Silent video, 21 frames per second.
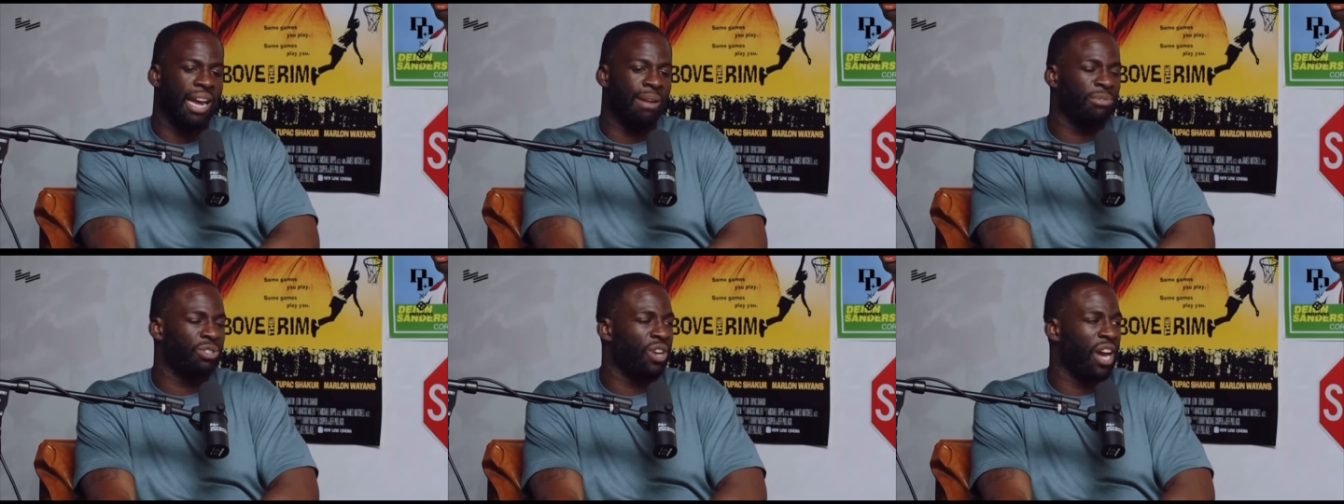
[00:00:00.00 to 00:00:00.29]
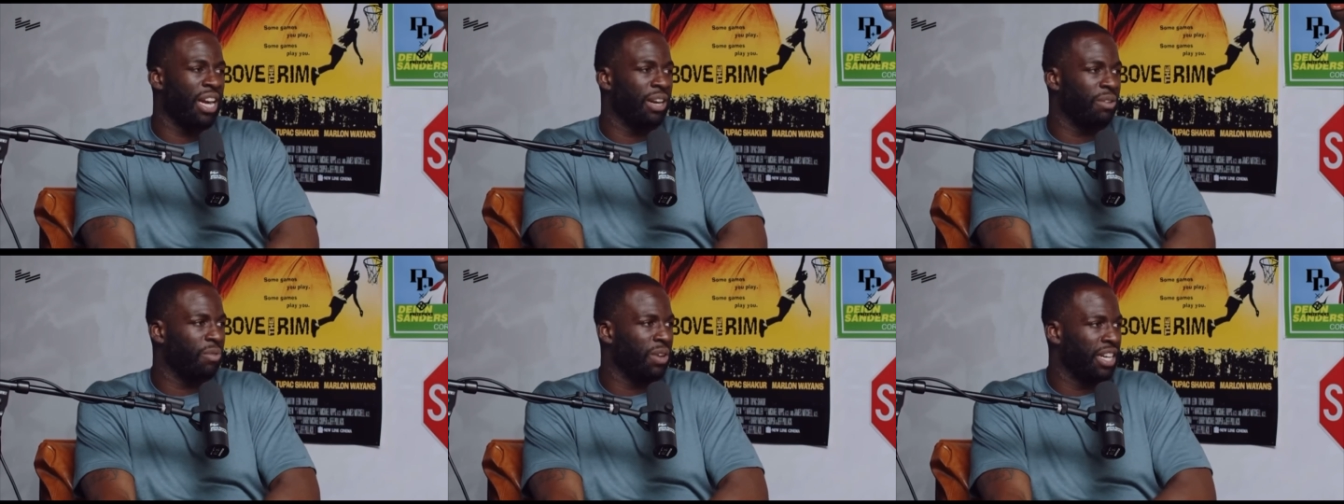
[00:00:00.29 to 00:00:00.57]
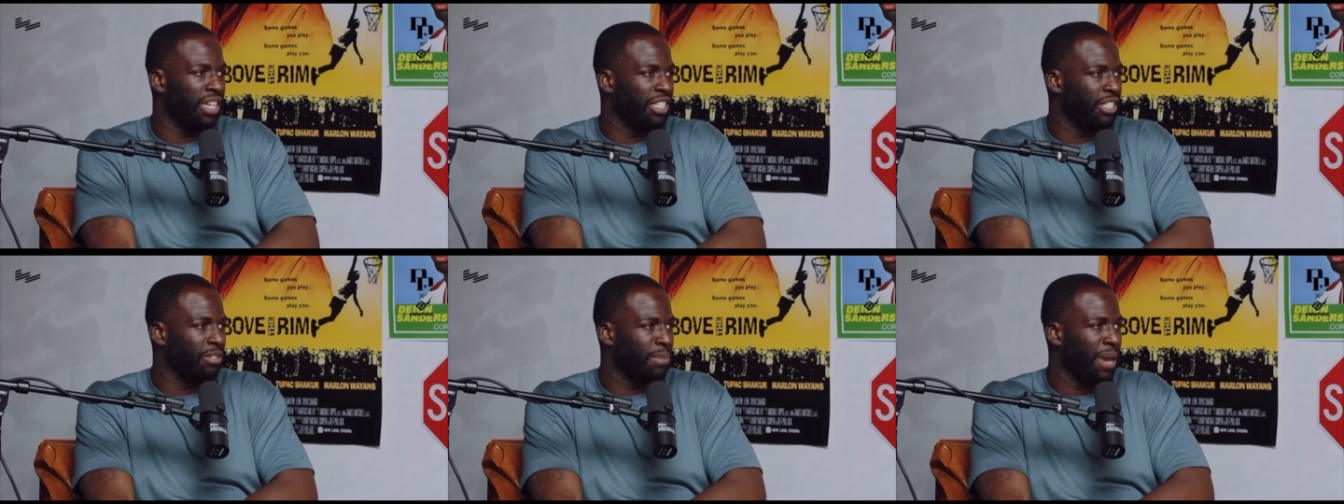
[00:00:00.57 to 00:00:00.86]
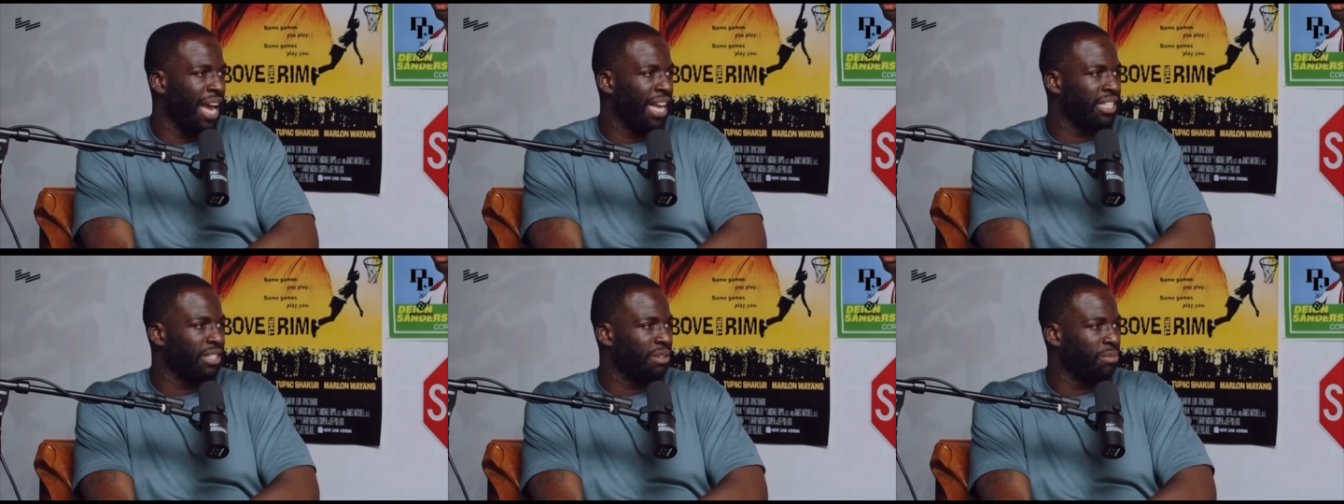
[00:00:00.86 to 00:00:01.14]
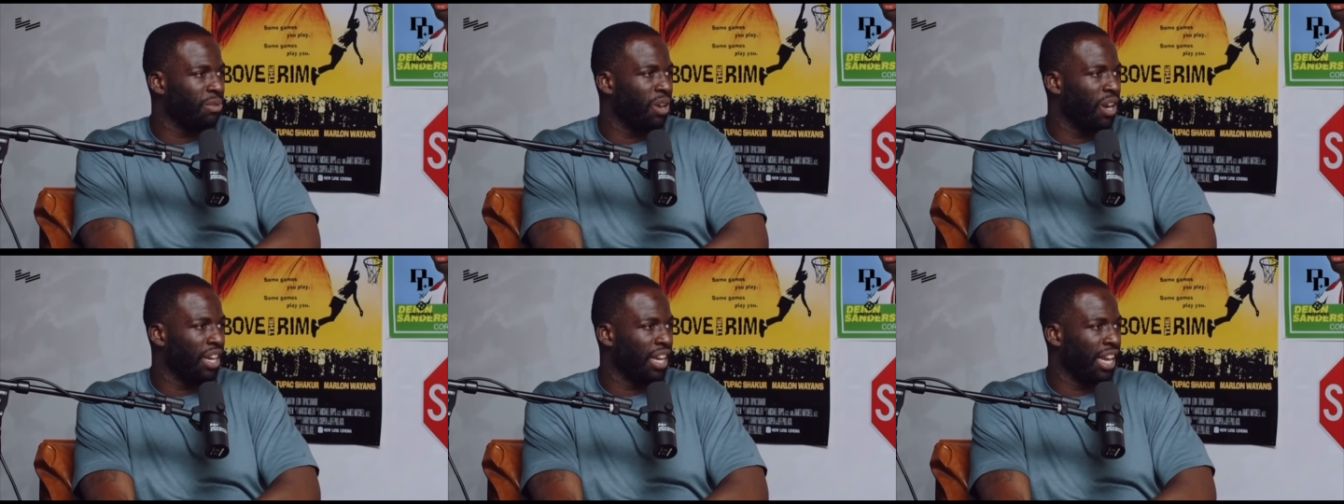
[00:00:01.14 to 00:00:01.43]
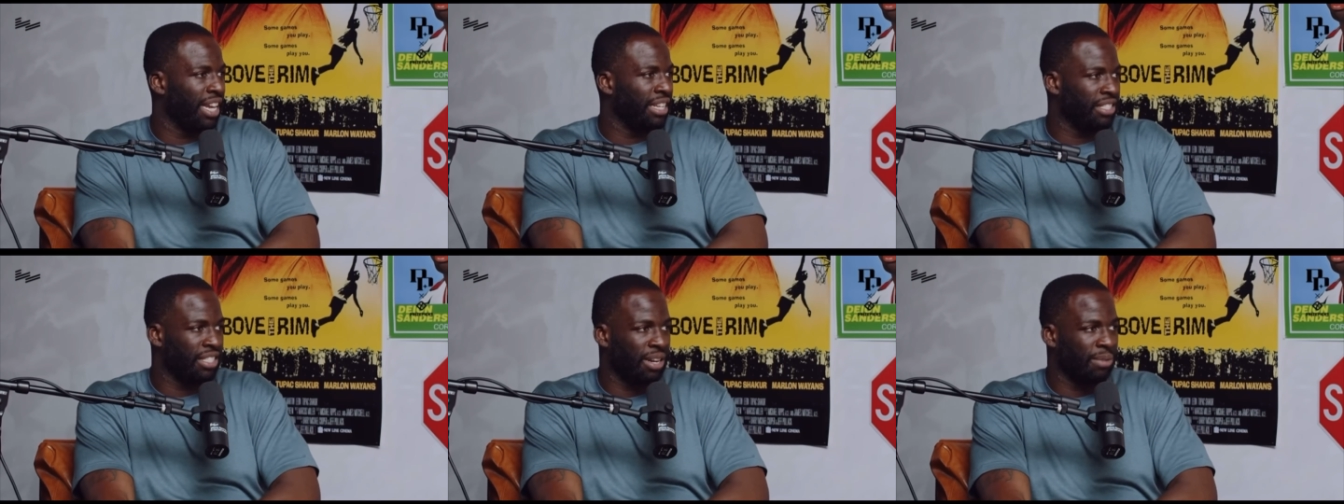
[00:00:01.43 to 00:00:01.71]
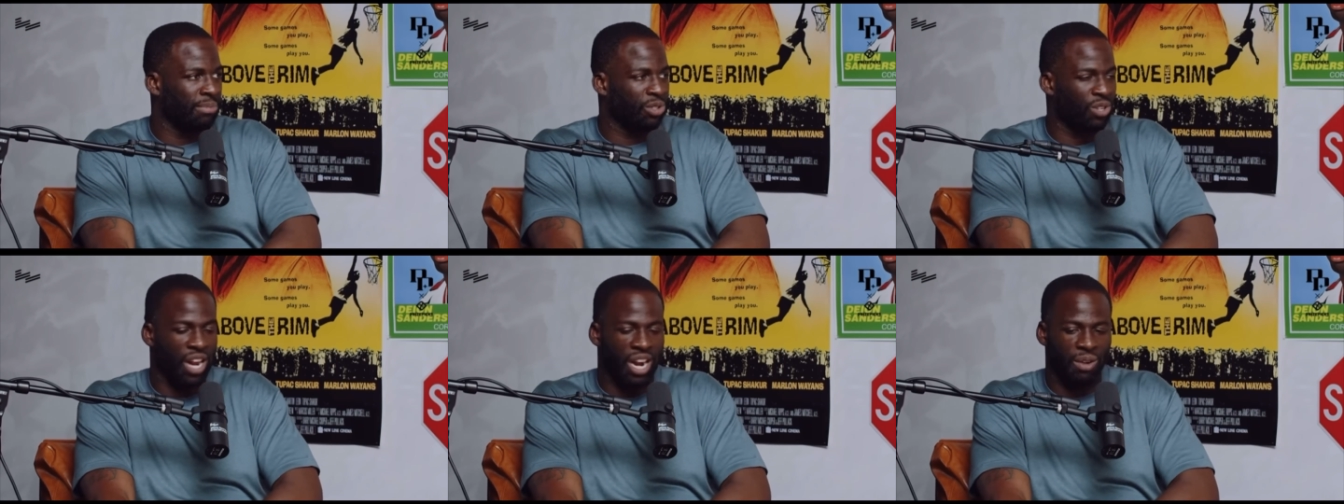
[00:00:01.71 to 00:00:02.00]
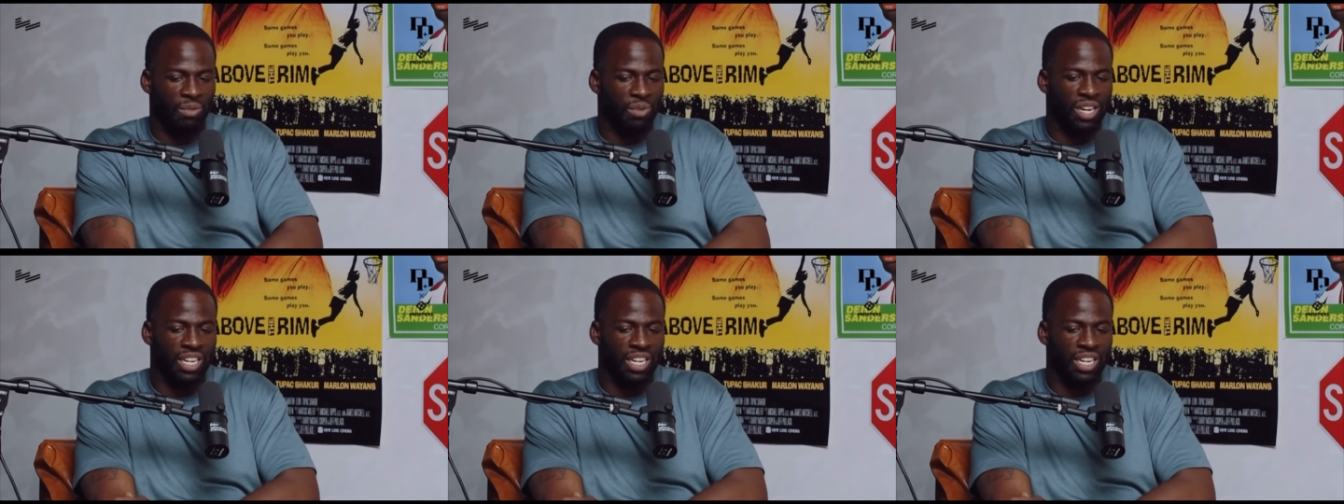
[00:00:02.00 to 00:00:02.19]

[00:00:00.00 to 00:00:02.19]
I'm trying to win these basketball games and I'm trying to